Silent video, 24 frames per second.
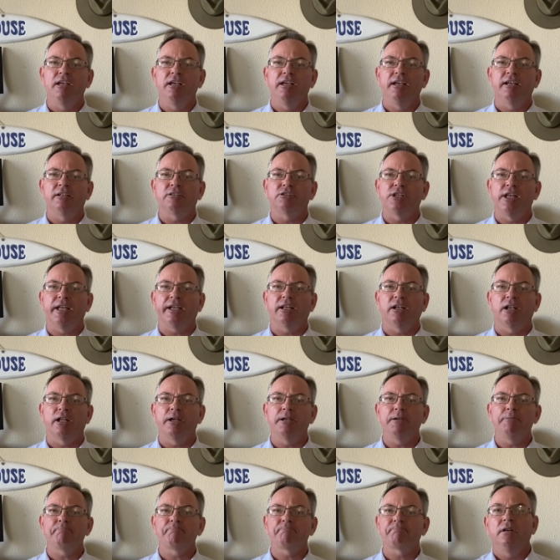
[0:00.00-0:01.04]
And
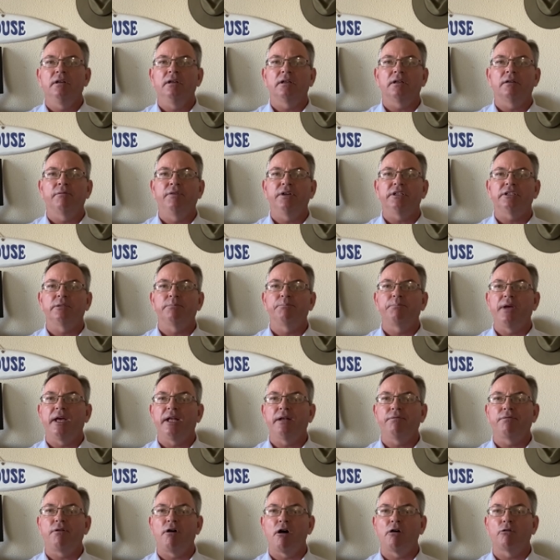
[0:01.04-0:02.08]
secondly, convicted
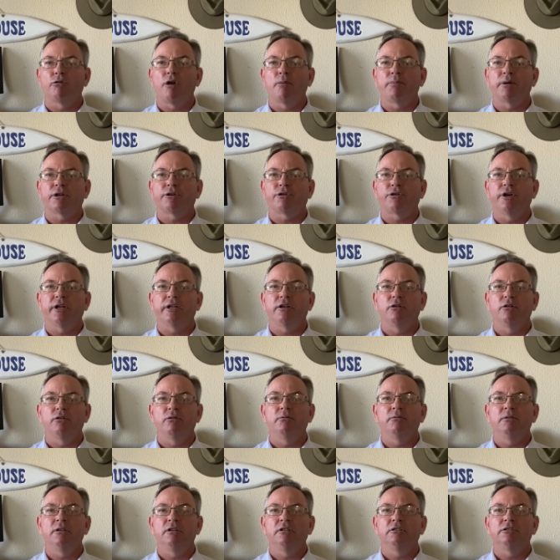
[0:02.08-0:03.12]
pedophile Robert
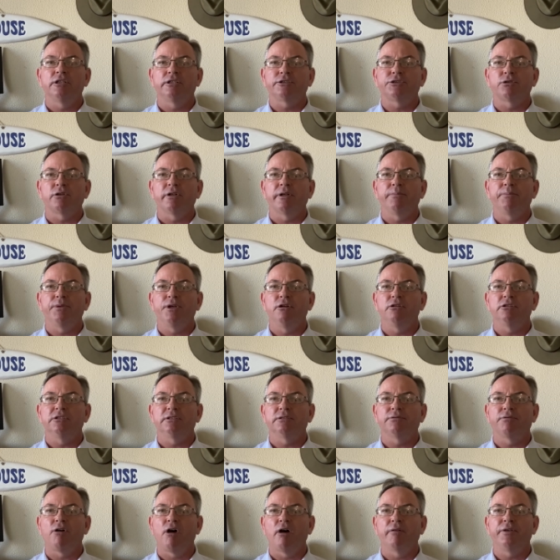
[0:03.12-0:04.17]
Criku sexually abused his
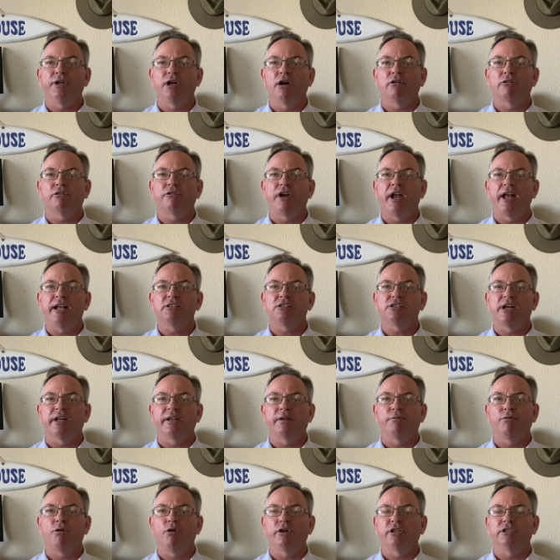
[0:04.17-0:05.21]
five-year-old grandson
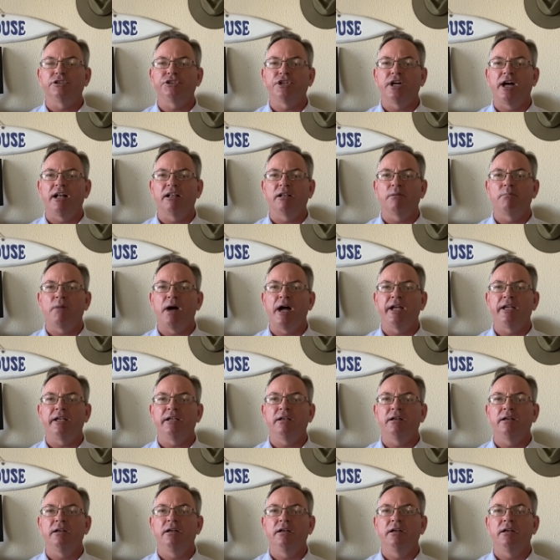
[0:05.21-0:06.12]
and avoided jail in May